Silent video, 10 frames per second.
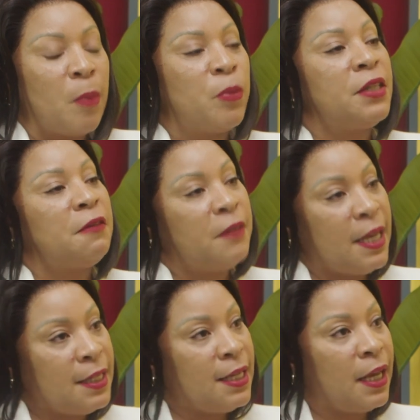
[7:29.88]

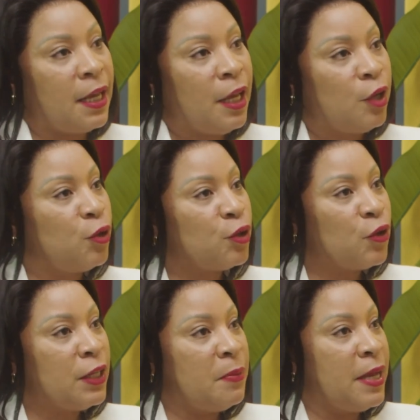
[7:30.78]
motivating not
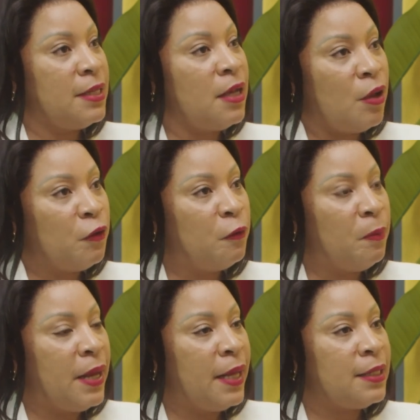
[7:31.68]
only myself,
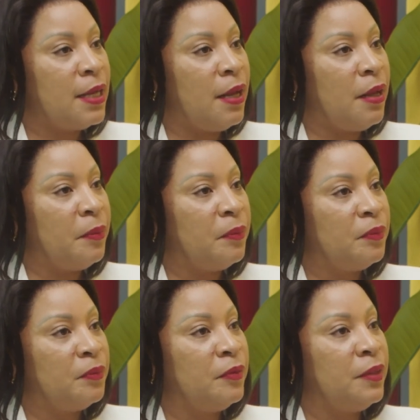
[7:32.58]
but
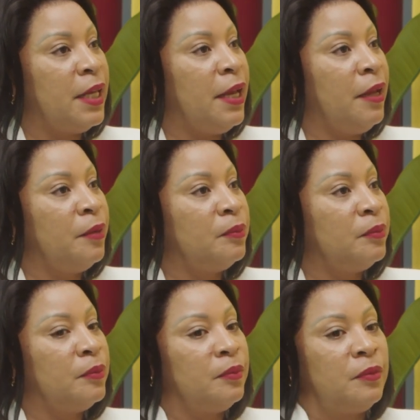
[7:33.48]
the
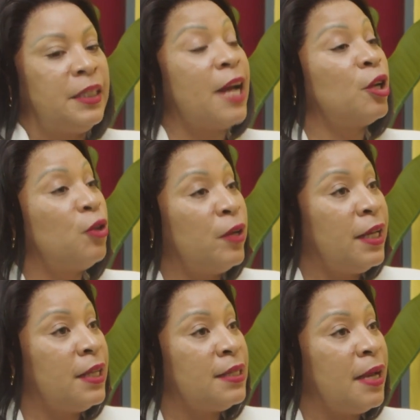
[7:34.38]
young
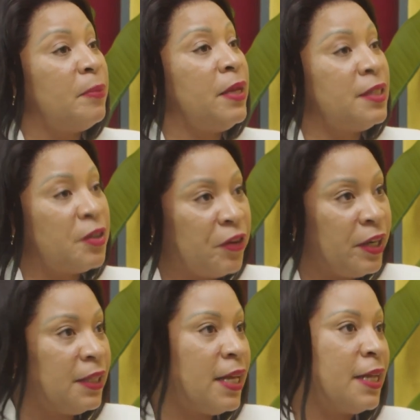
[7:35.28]
lawyers I'm
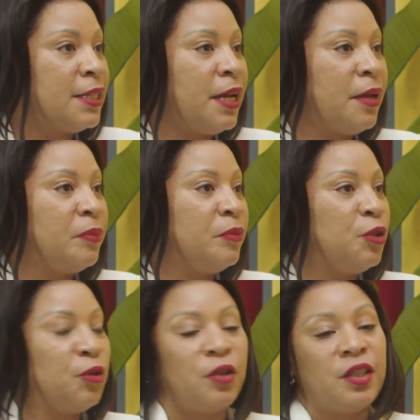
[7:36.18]
mentoring, that
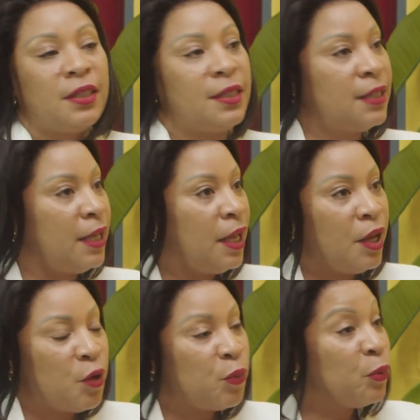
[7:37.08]
just
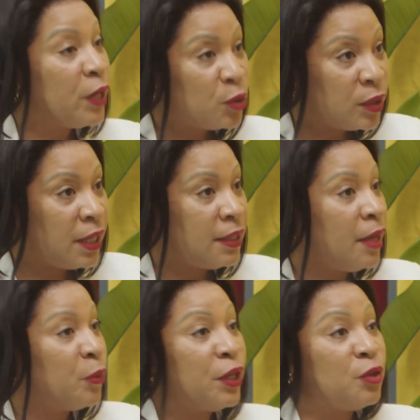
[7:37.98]
we work
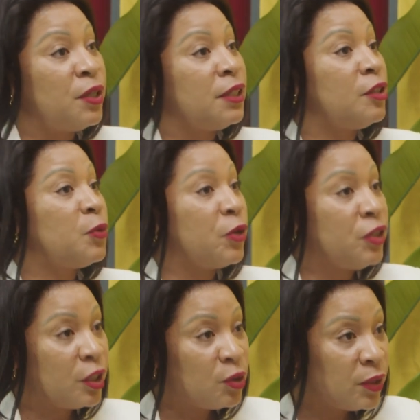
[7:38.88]
together, we're doing these
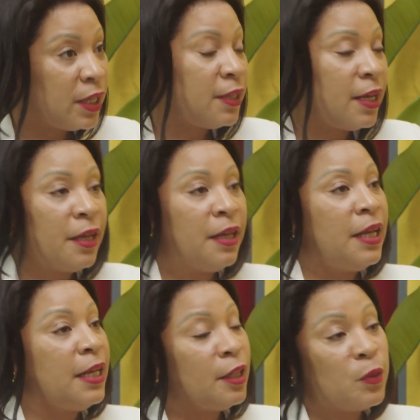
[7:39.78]
projects together,
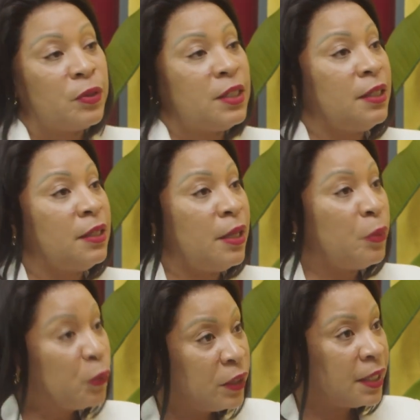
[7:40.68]
let's put in the
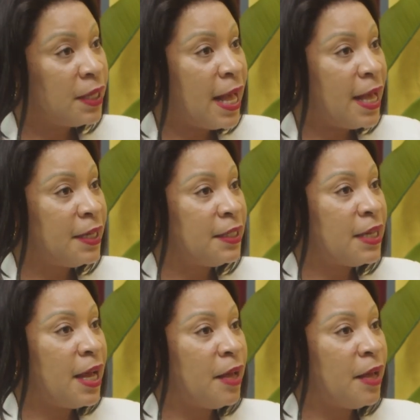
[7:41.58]
work, and